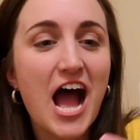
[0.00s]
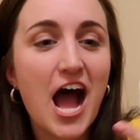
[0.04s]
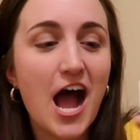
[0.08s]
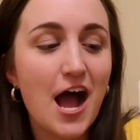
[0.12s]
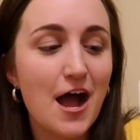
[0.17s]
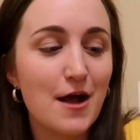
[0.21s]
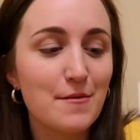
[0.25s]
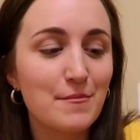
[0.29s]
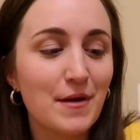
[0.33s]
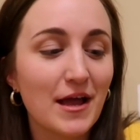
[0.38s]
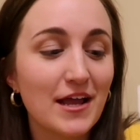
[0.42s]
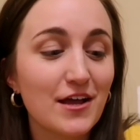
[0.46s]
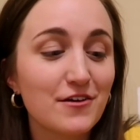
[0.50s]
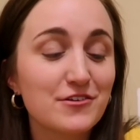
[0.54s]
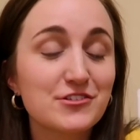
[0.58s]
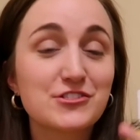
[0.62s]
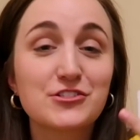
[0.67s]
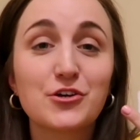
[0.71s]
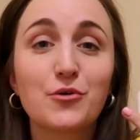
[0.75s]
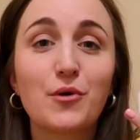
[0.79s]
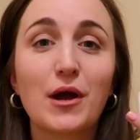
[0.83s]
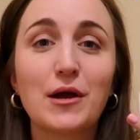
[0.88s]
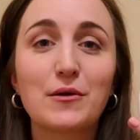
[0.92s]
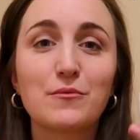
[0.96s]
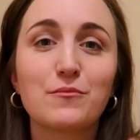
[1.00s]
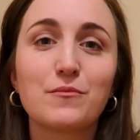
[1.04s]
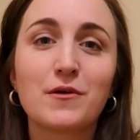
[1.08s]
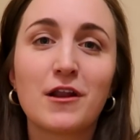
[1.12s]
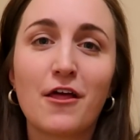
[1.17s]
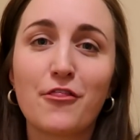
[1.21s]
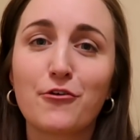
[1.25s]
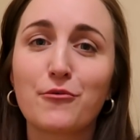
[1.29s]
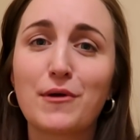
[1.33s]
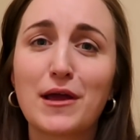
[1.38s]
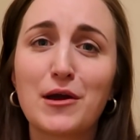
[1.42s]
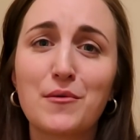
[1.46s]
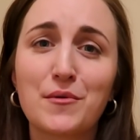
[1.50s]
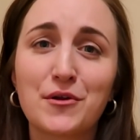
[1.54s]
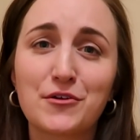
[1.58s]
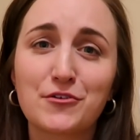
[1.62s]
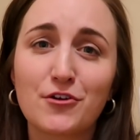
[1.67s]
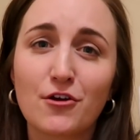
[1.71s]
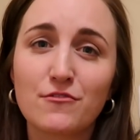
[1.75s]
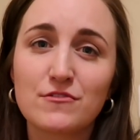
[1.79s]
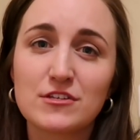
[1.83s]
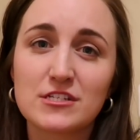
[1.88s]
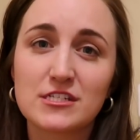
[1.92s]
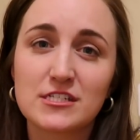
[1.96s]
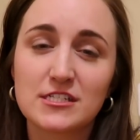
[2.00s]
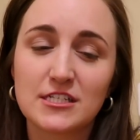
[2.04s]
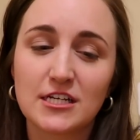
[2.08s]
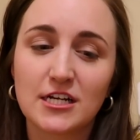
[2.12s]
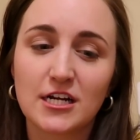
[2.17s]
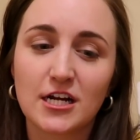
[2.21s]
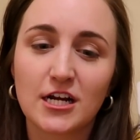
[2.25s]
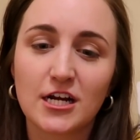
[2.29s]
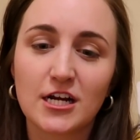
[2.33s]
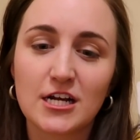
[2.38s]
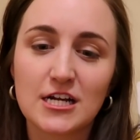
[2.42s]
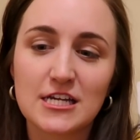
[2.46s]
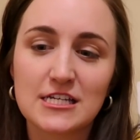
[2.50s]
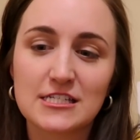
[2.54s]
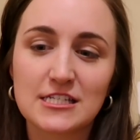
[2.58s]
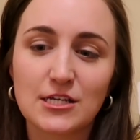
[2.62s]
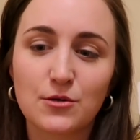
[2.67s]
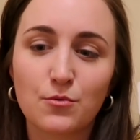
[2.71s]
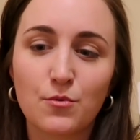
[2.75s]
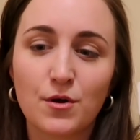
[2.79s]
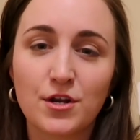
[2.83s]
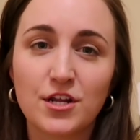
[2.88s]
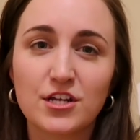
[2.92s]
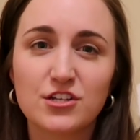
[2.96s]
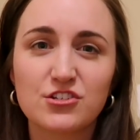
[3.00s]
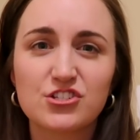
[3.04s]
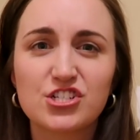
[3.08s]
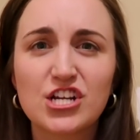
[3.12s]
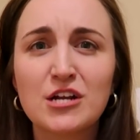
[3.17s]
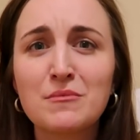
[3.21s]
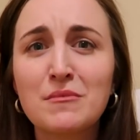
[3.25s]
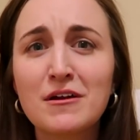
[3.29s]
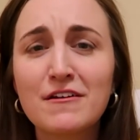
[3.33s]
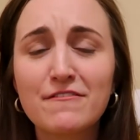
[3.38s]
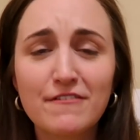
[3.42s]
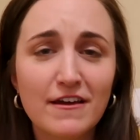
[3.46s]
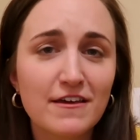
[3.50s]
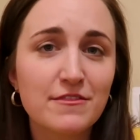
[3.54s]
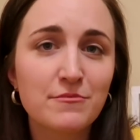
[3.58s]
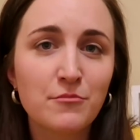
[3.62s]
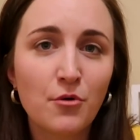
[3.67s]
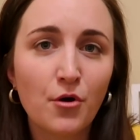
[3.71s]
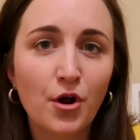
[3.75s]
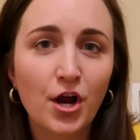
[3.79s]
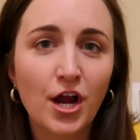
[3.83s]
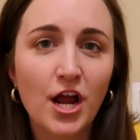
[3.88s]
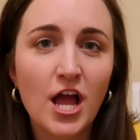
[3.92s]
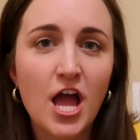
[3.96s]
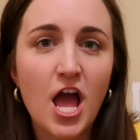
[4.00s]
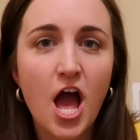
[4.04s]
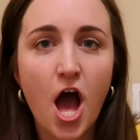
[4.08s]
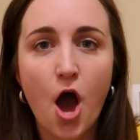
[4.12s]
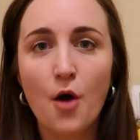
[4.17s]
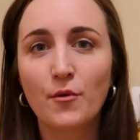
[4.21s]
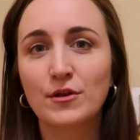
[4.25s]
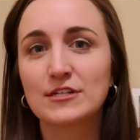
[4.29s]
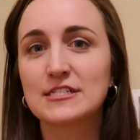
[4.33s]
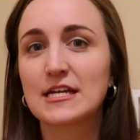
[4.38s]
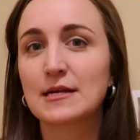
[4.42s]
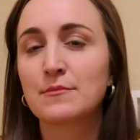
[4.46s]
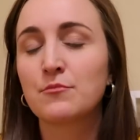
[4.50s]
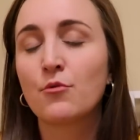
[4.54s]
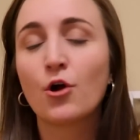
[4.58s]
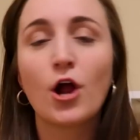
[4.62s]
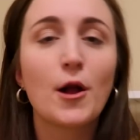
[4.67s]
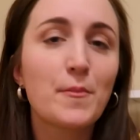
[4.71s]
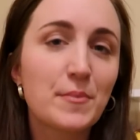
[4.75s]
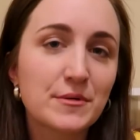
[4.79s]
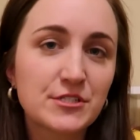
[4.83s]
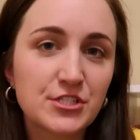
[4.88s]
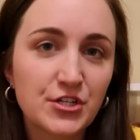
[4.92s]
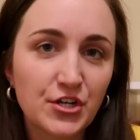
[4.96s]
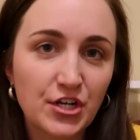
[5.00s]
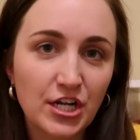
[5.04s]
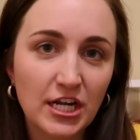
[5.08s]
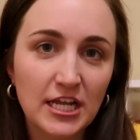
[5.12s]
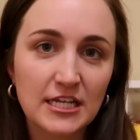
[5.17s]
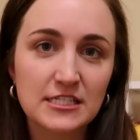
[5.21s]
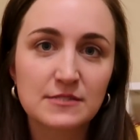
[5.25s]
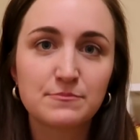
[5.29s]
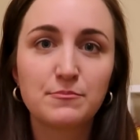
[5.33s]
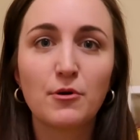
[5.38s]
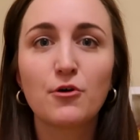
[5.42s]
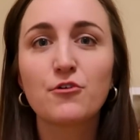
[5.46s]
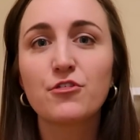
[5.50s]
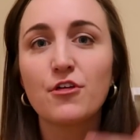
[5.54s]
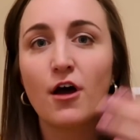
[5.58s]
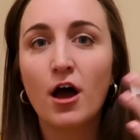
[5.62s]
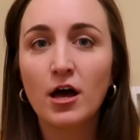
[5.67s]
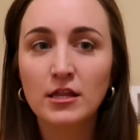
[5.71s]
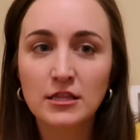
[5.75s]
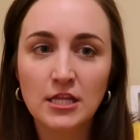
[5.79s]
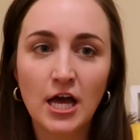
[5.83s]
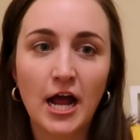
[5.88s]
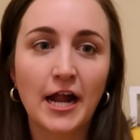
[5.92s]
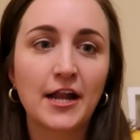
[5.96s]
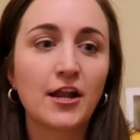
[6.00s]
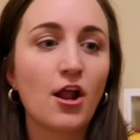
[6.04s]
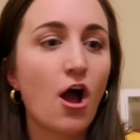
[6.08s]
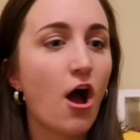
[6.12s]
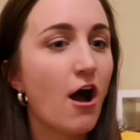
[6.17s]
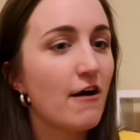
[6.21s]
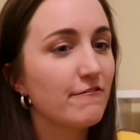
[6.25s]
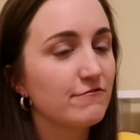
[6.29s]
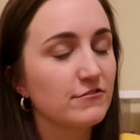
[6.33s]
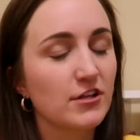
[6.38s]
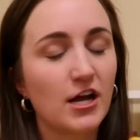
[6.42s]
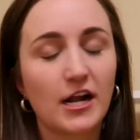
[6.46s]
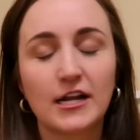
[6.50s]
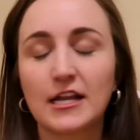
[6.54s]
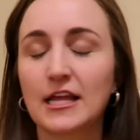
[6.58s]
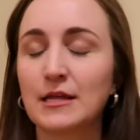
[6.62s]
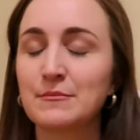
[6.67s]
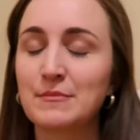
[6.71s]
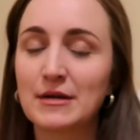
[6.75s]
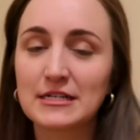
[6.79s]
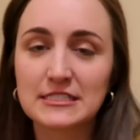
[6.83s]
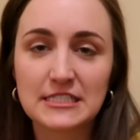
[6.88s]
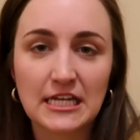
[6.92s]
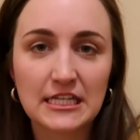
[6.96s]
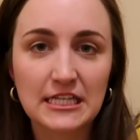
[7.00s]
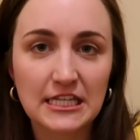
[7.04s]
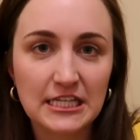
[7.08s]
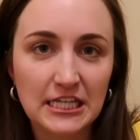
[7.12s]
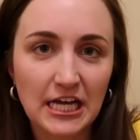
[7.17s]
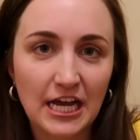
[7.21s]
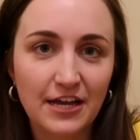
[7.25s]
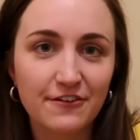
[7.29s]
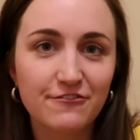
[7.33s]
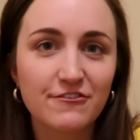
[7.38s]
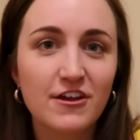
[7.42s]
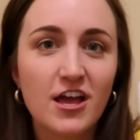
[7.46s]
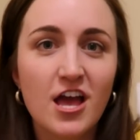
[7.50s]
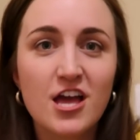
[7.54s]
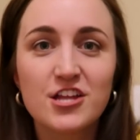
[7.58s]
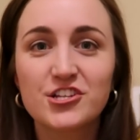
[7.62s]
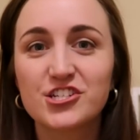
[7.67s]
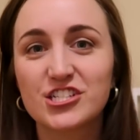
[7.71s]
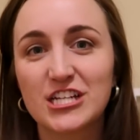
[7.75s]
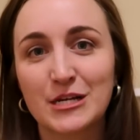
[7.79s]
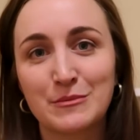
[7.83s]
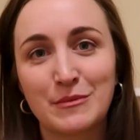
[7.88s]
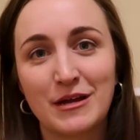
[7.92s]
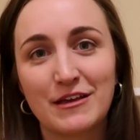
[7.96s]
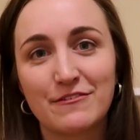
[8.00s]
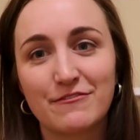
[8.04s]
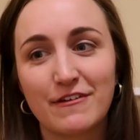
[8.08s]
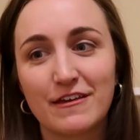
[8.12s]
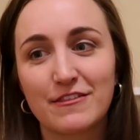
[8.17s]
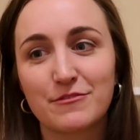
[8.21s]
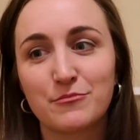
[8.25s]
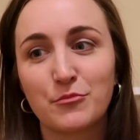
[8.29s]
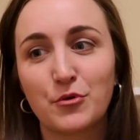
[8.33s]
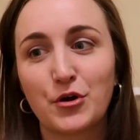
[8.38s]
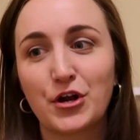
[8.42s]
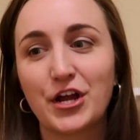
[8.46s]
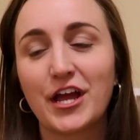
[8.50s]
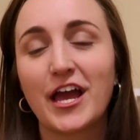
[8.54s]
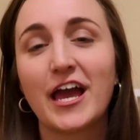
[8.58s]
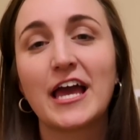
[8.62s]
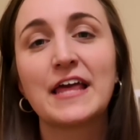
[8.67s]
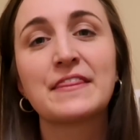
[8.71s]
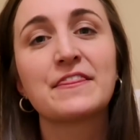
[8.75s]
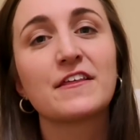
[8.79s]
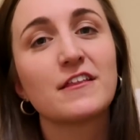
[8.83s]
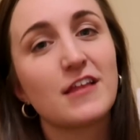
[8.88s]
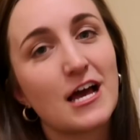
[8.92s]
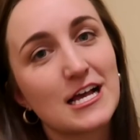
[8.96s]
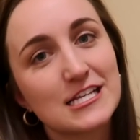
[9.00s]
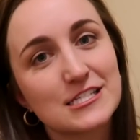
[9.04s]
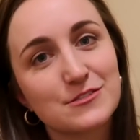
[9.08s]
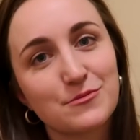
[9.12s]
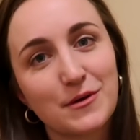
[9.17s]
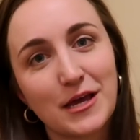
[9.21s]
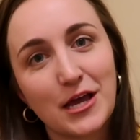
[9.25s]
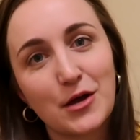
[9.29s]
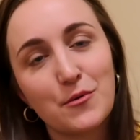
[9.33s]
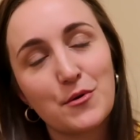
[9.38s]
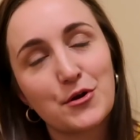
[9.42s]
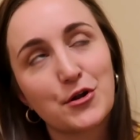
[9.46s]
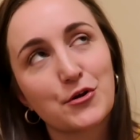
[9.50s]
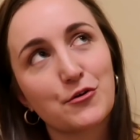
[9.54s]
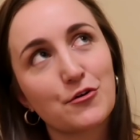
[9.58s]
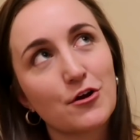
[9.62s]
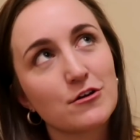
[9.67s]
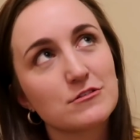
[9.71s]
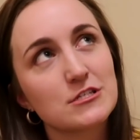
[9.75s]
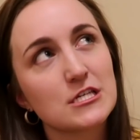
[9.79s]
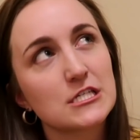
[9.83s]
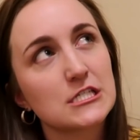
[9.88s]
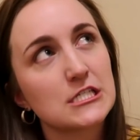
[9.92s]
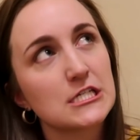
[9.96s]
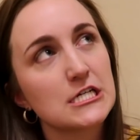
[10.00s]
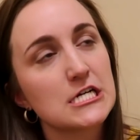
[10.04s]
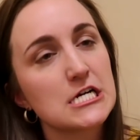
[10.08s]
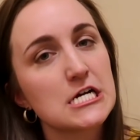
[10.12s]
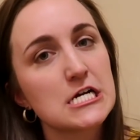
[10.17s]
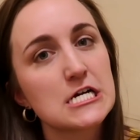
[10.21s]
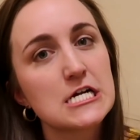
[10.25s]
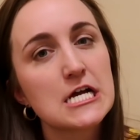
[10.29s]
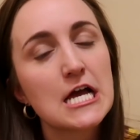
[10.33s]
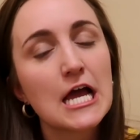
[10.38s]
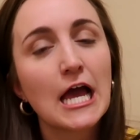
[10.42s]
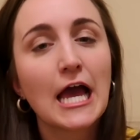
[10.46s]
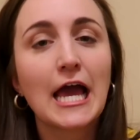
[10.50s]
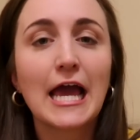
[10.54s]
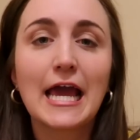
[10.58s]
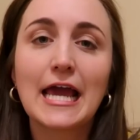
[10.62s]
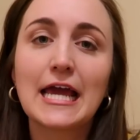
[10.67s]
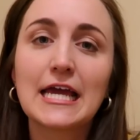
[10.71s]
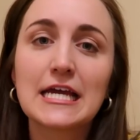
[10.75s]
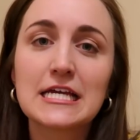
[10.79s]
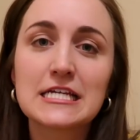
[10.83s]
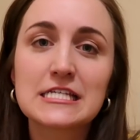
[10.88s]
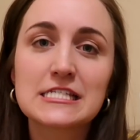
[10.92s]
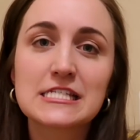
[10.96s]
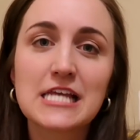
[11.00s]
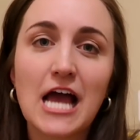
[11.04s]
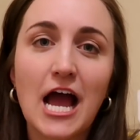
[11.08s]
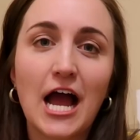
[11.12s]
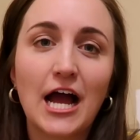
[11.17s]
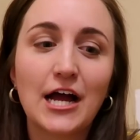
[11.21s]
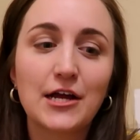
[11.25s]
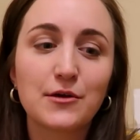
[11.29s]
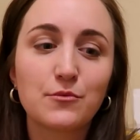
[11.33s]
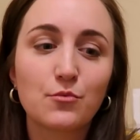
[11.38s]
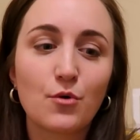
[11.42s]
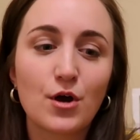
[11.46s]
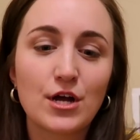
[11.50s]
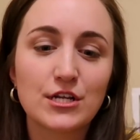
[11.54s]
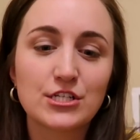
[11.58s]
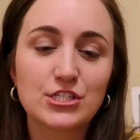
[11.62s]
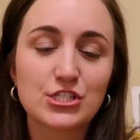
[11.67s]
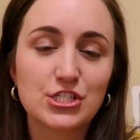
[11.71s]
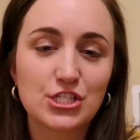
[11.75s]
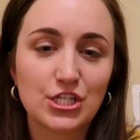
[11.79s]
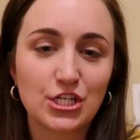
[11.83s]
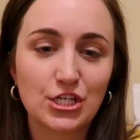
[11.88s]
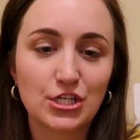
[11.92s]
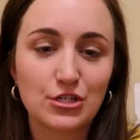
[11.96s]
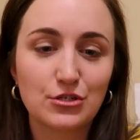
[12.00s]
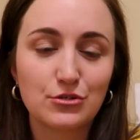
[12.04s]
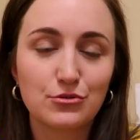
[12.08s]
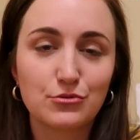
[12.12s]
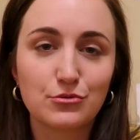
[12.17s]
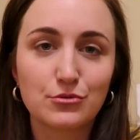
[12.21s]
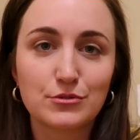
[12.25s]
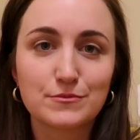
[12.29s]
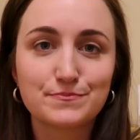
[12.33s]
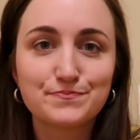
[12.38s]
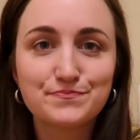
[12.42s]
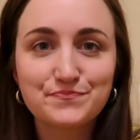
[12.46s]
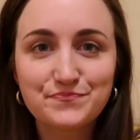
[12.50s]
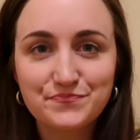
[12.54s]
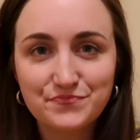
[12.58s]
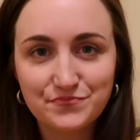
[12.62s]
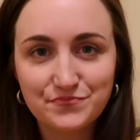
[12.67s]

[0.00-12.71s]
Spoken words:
Another way I want to grow this year is I want to share my faith more. I want to take more opportunities both online and offline in my daily life to share my faith more. And the last way I want to grow this year is I want to